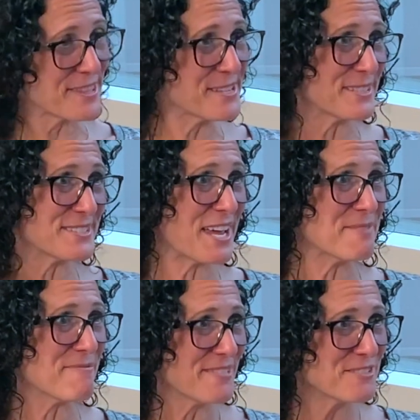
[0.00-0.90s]
I think it's time
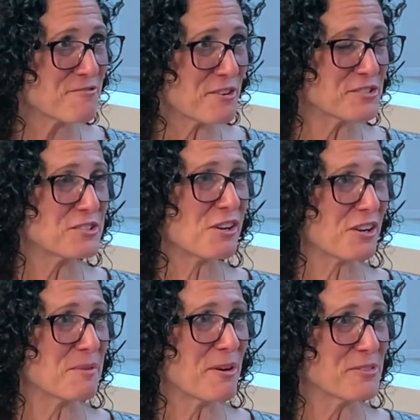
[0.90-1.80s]
for us to
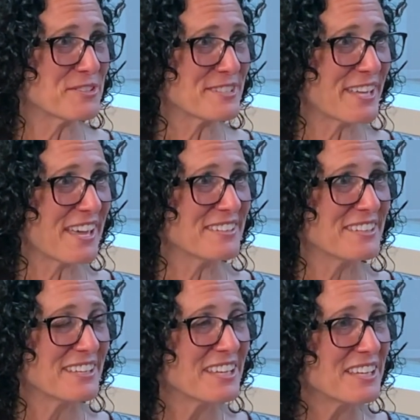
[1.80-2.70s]
talk about this again. Because it
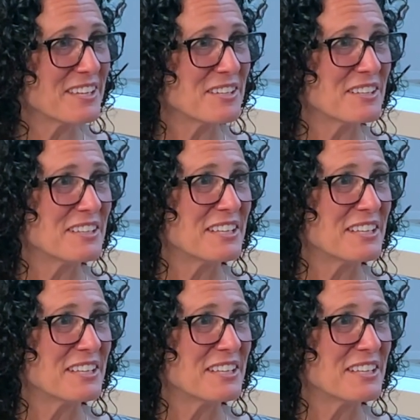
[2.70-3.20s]
matters.